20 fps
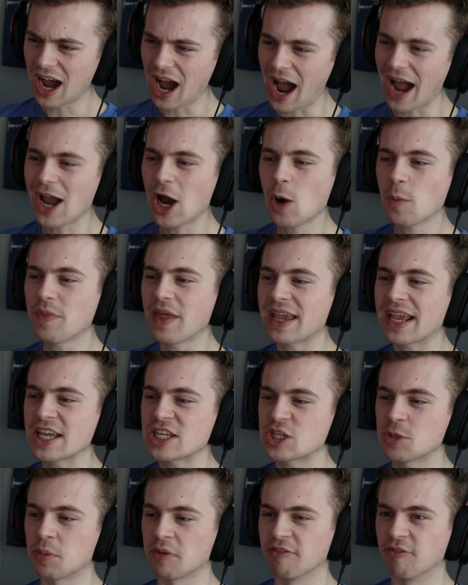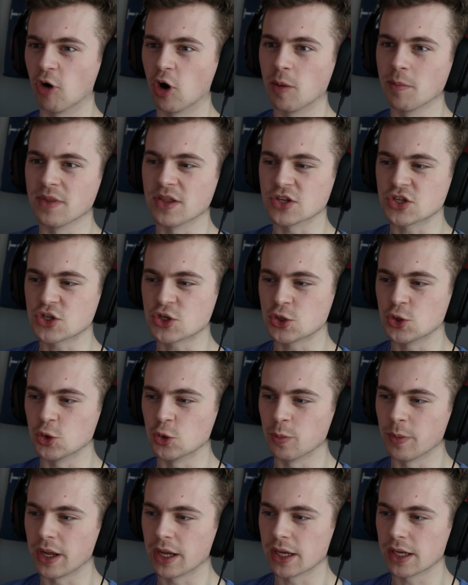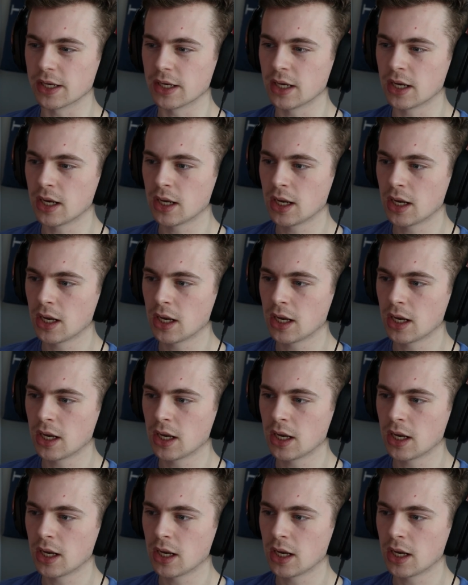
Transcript: I hope they get to perform this too, man.